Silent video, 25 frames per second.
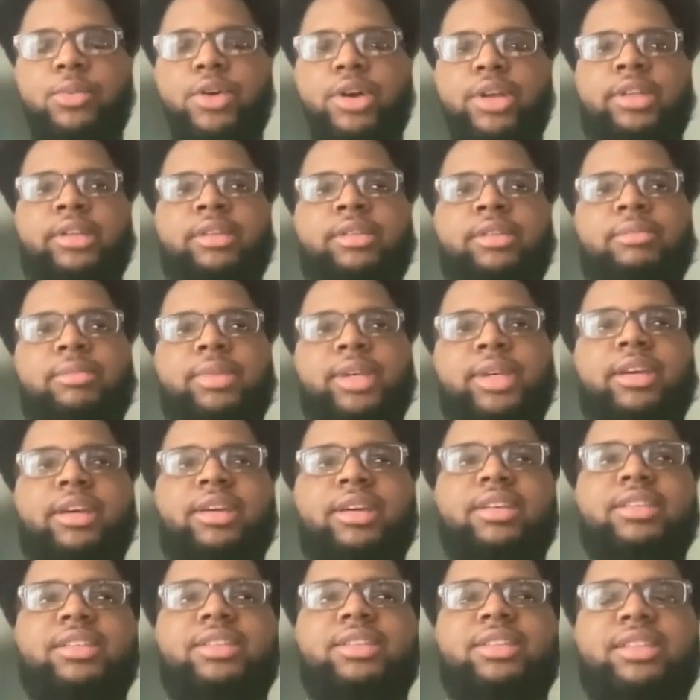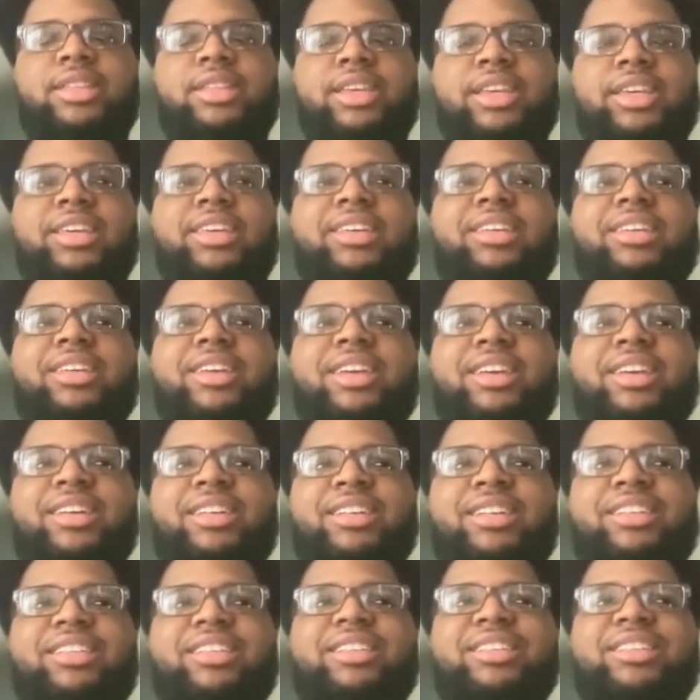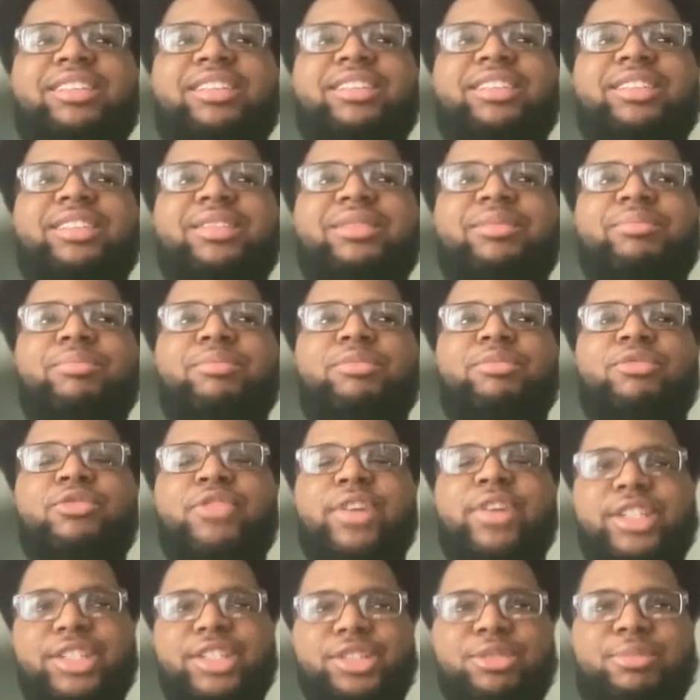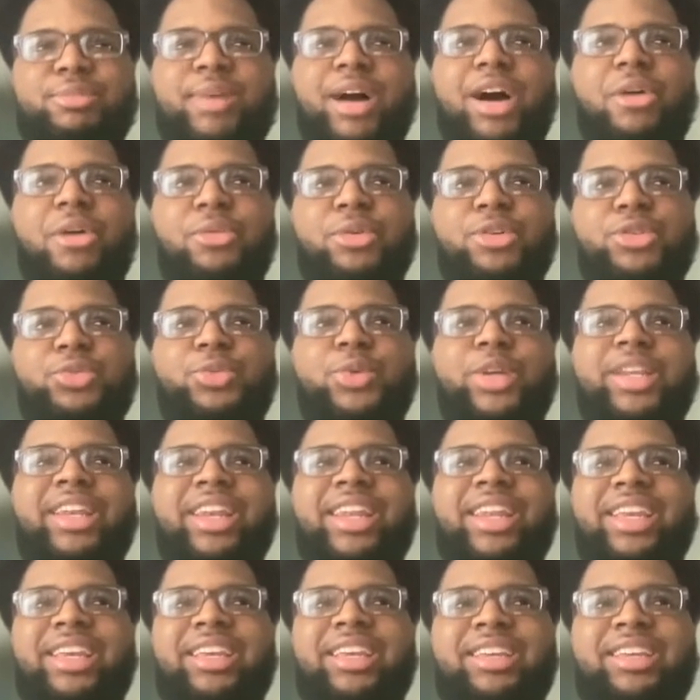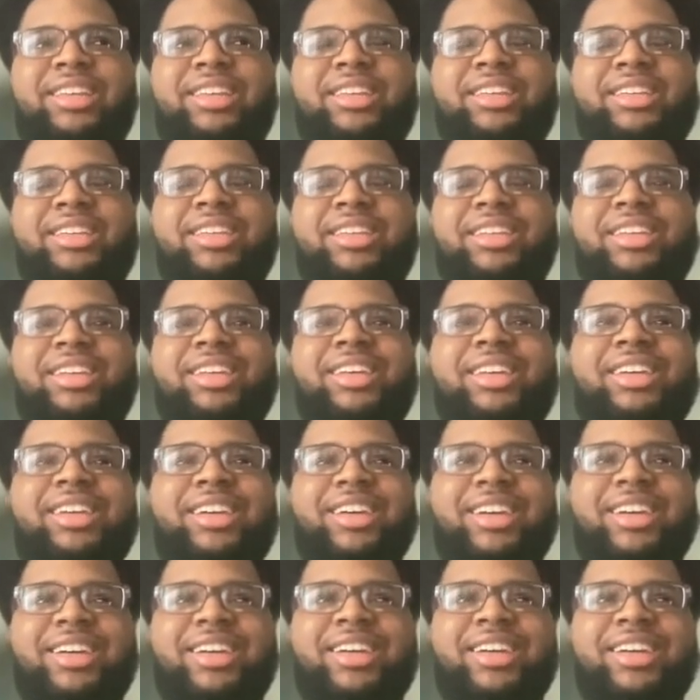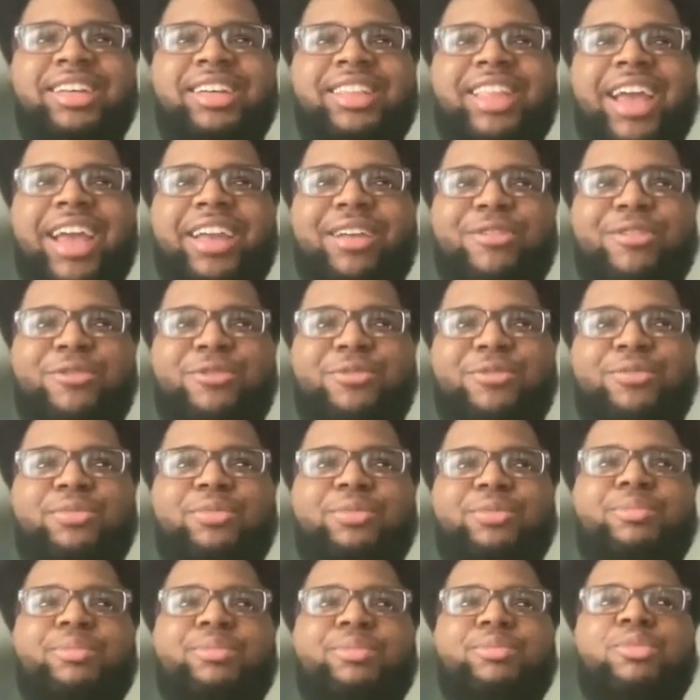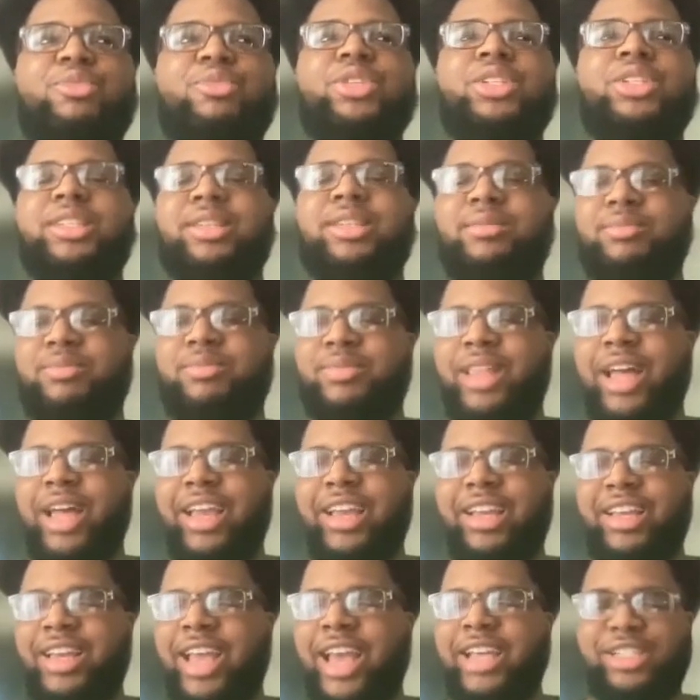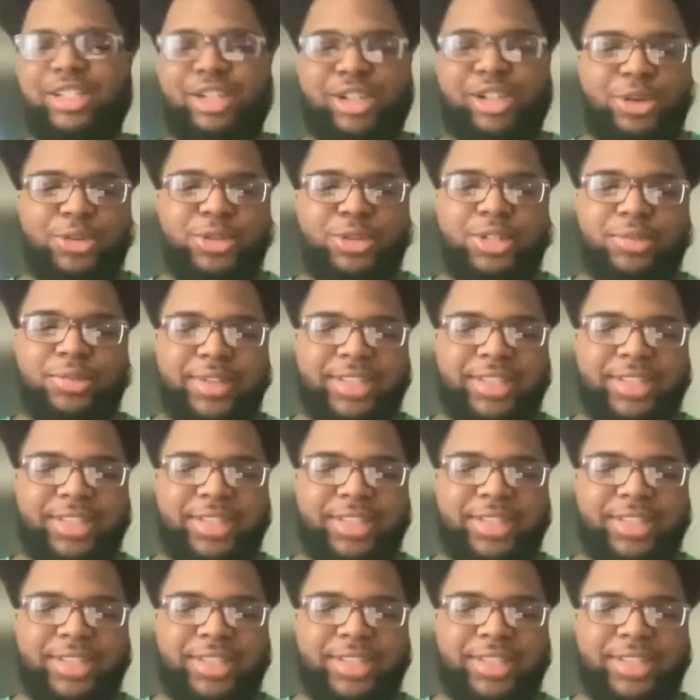wouldn't because the original powers would need like like as close to